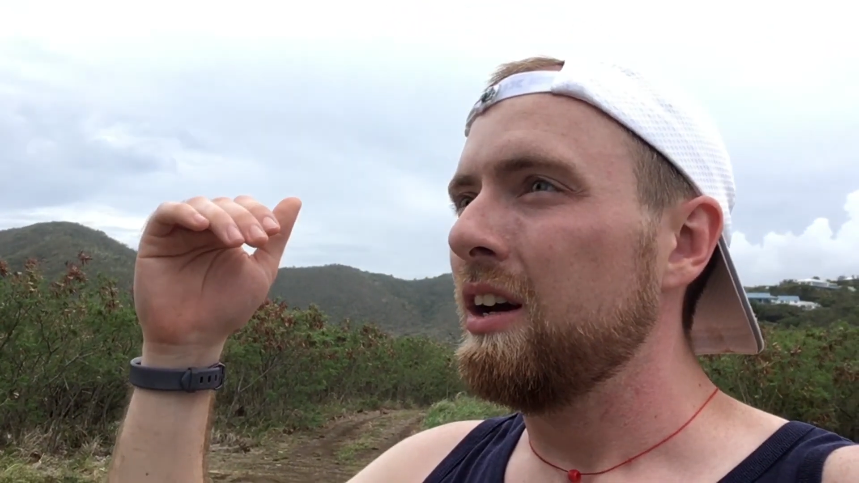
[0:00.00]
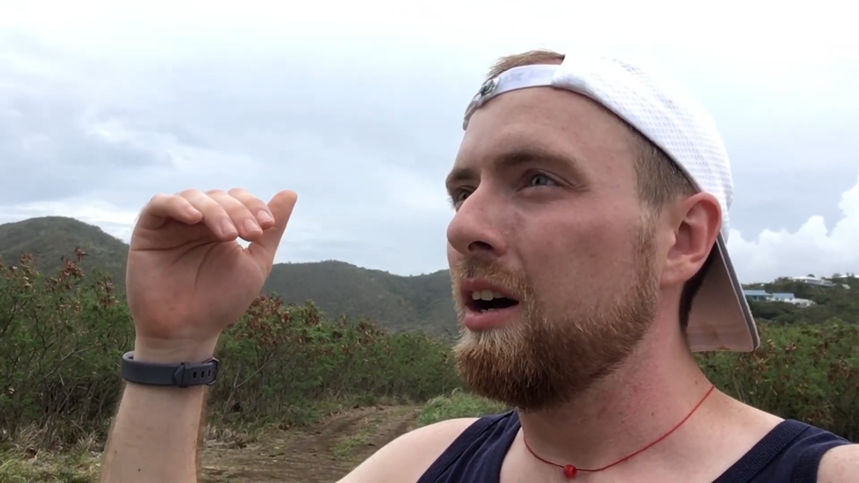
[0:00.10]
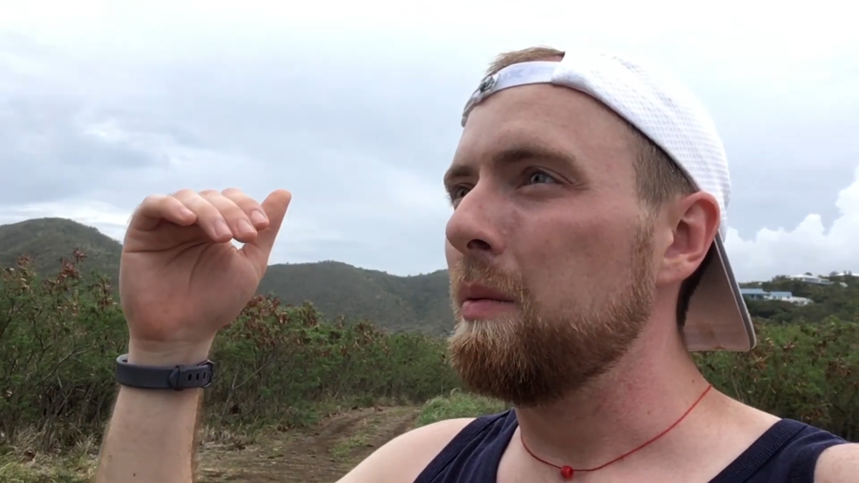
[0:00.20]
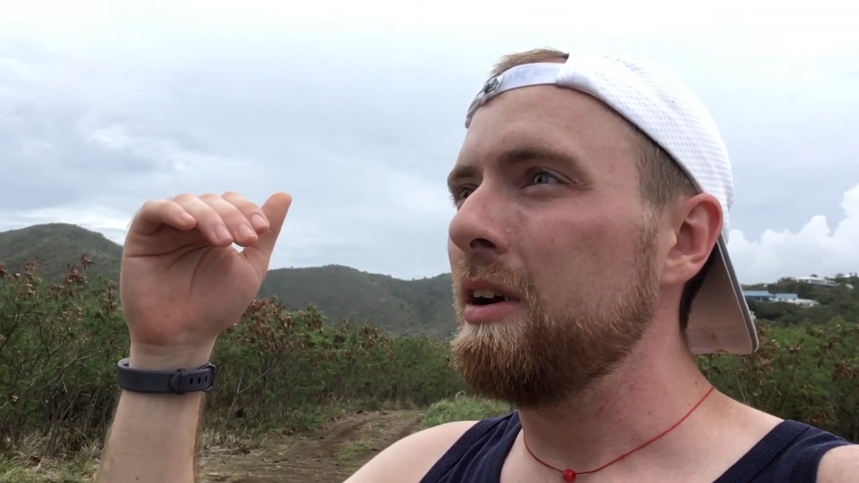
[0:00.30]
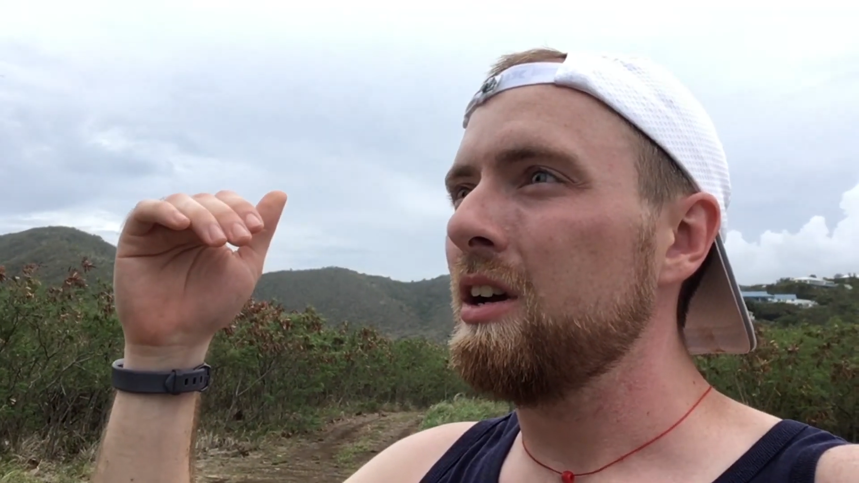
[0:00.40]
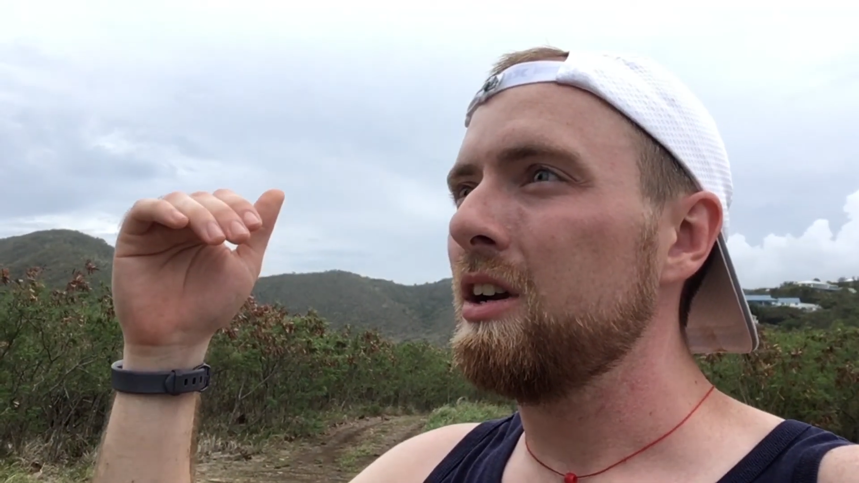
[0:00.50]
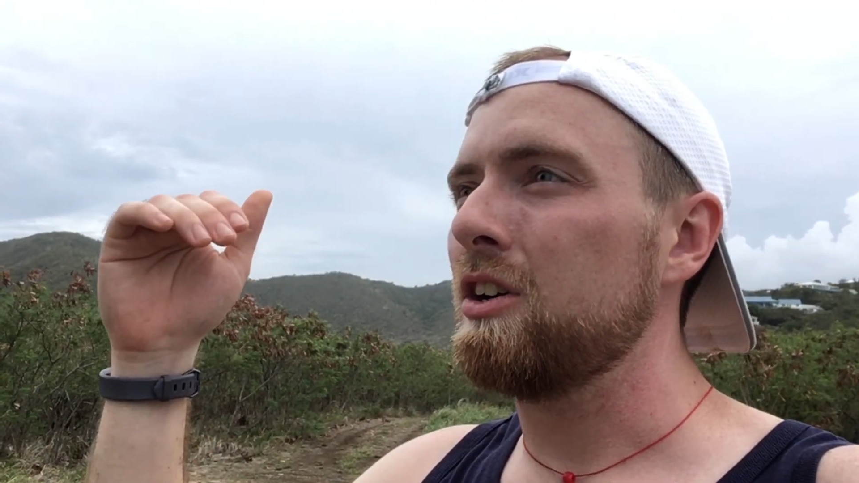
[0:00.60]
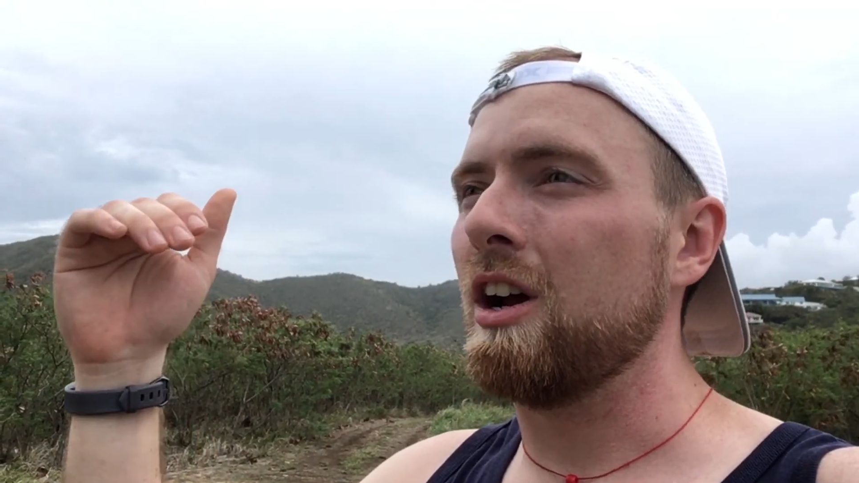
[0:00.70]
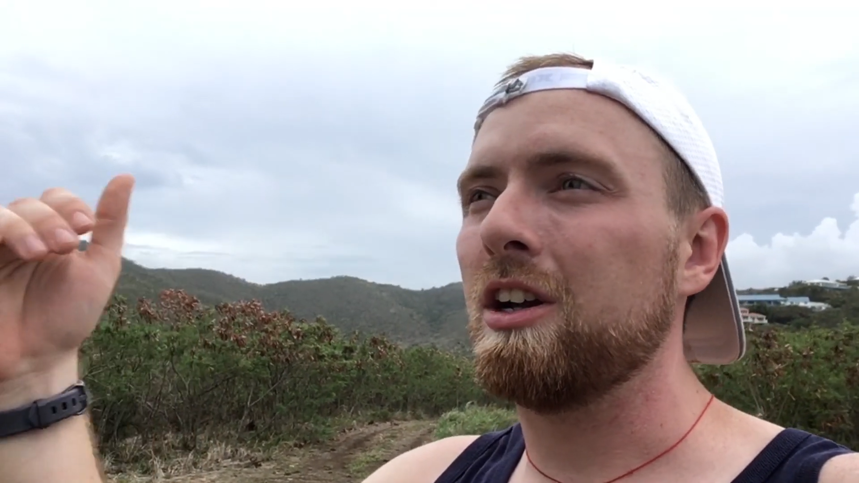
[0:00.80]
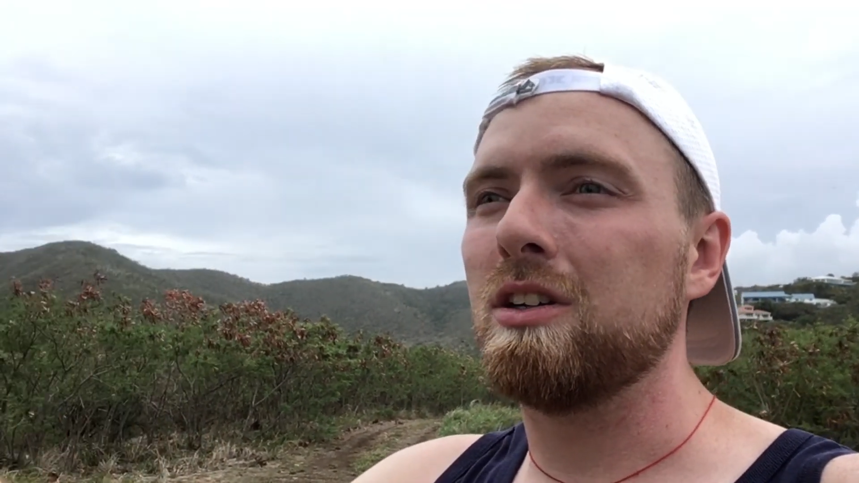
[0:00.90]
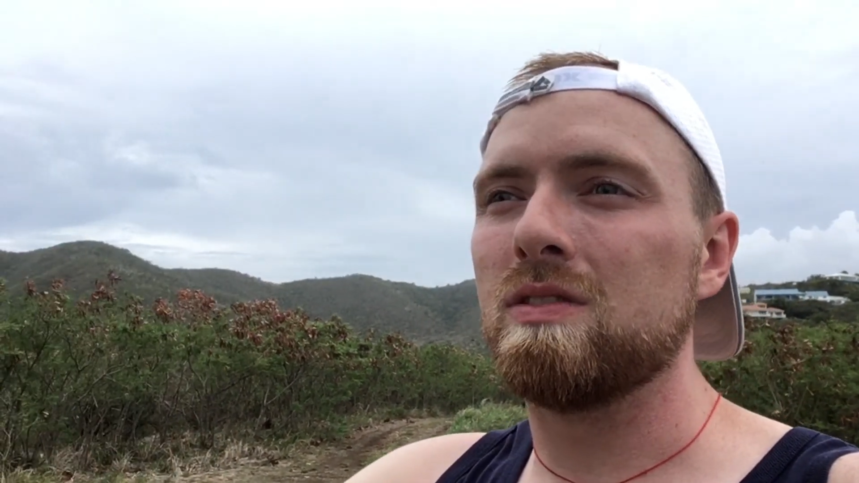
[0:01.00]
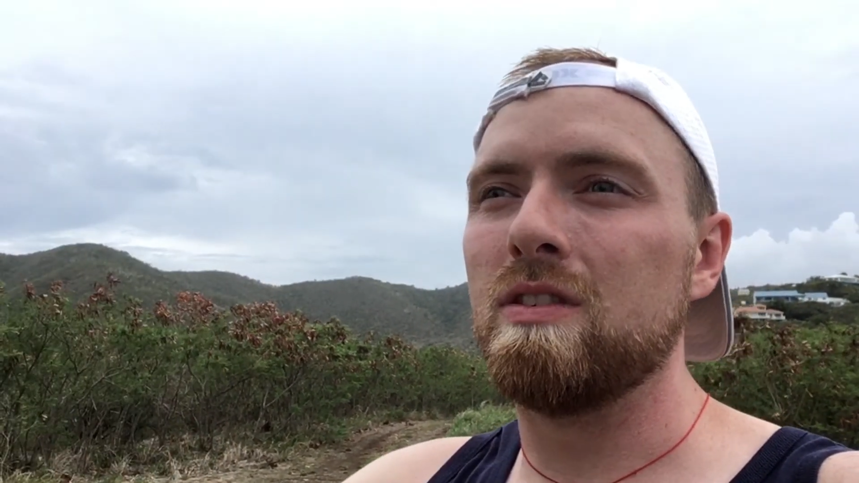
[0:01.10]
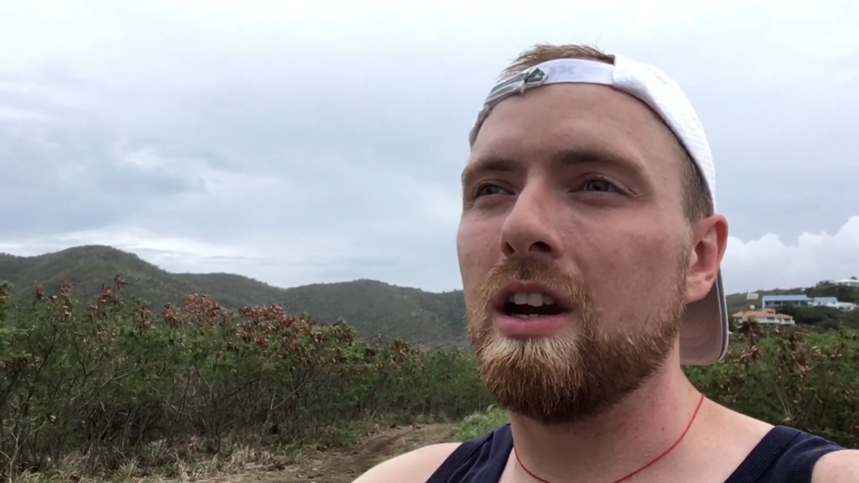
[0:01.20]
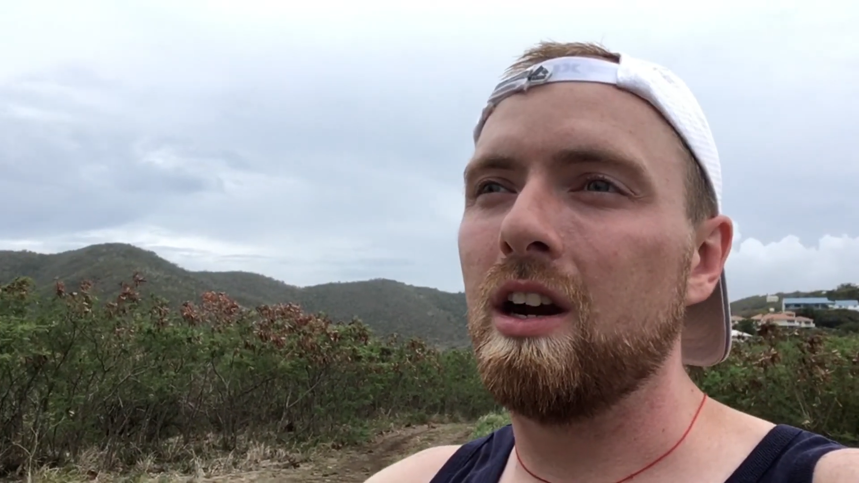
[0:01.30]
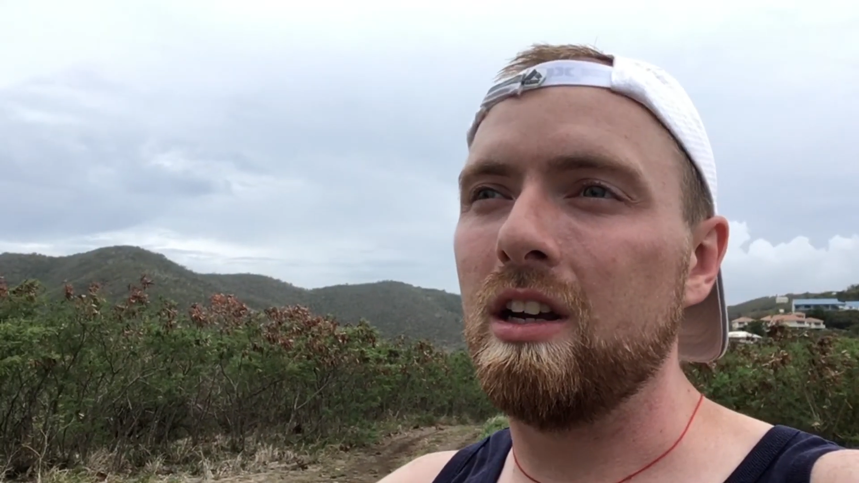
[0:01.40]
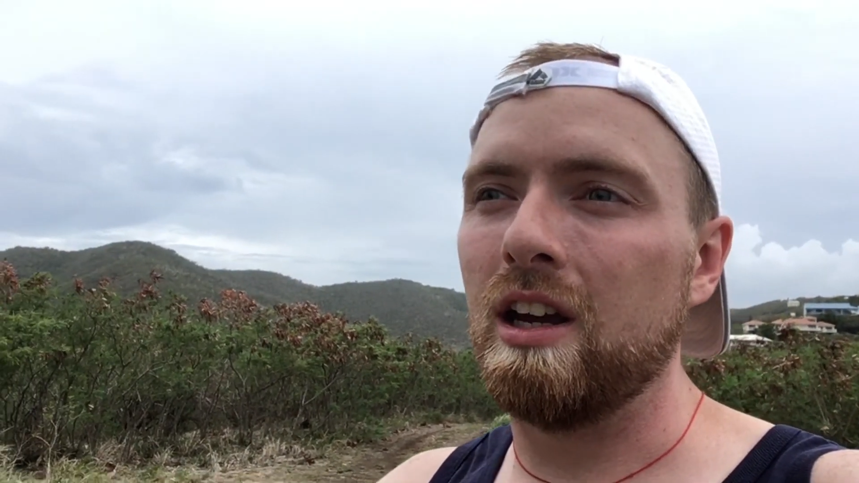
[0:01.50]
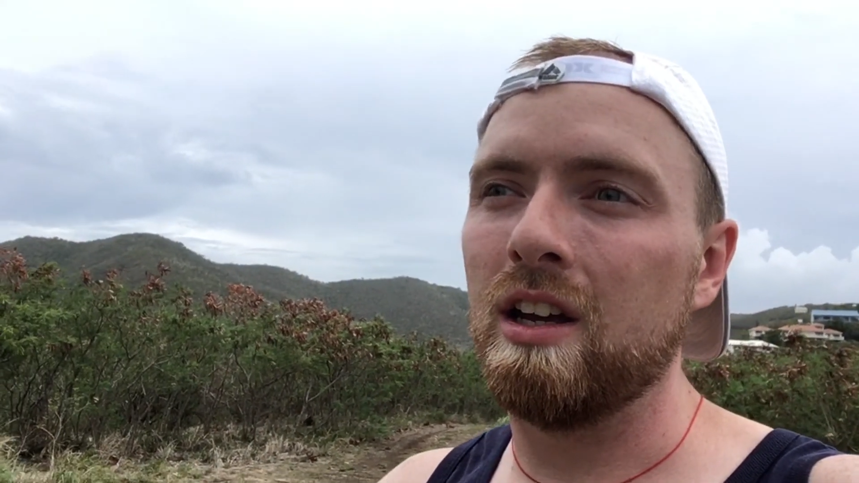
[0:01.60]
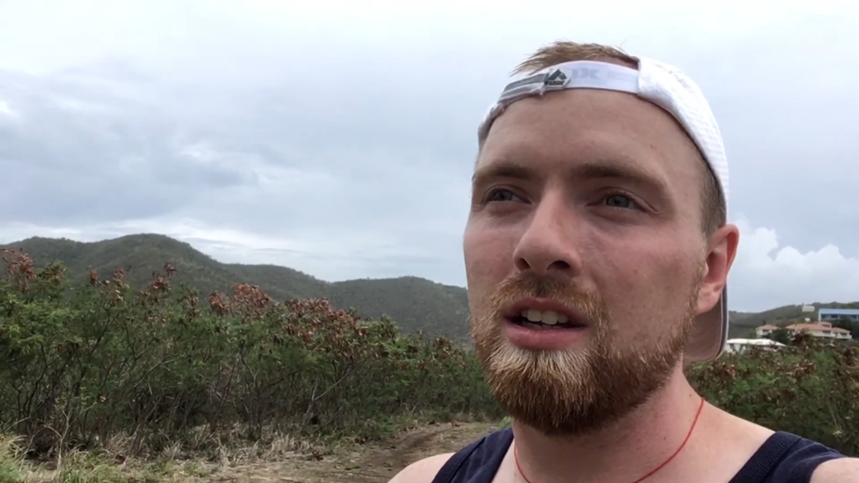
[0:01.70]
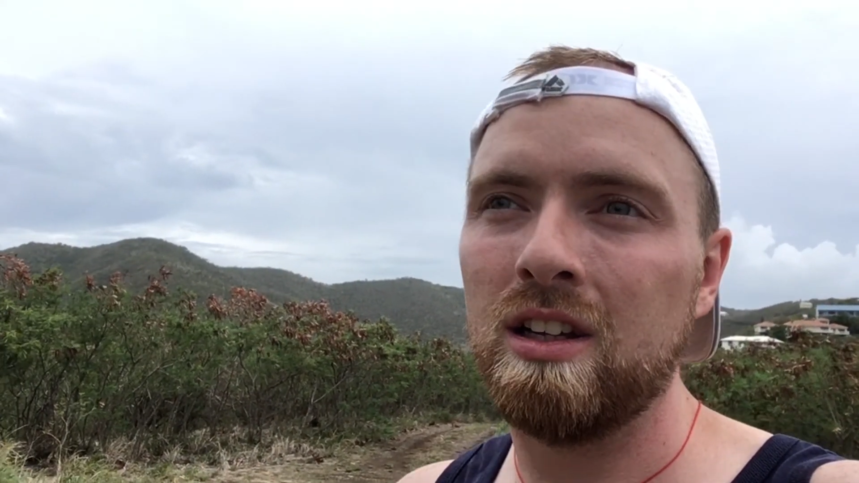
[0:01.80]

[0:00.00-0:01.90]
Chronicles of Narnia,